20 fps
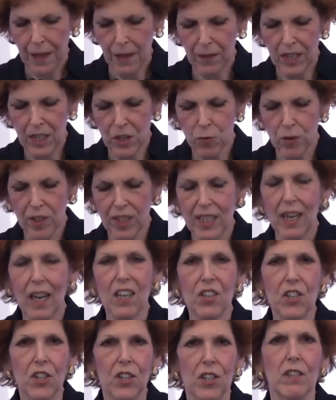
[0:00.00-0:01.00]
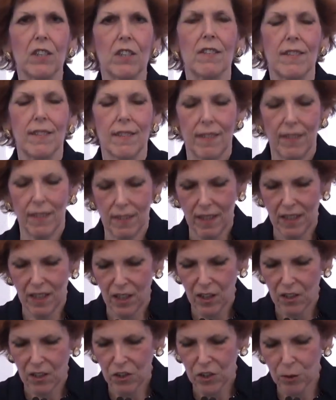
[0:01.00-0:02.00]
these reductions
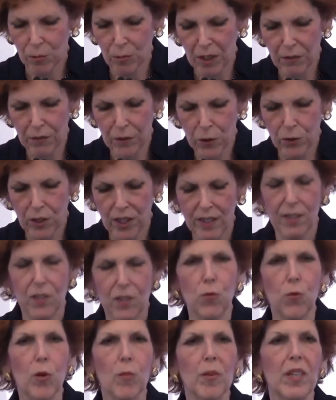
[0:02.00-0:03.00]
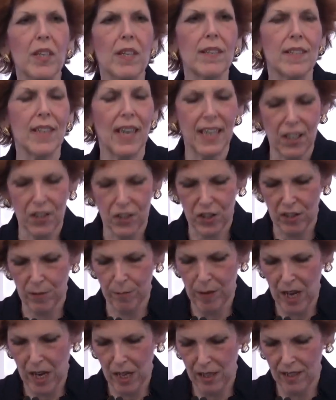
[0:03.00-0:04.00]
should be viewed as a normalization of
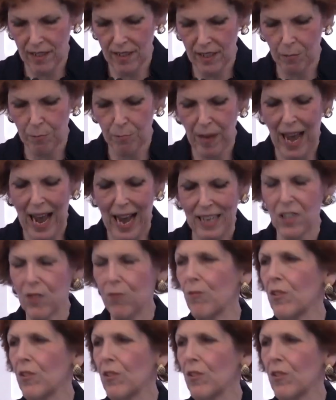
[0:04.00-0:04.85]
policy back to a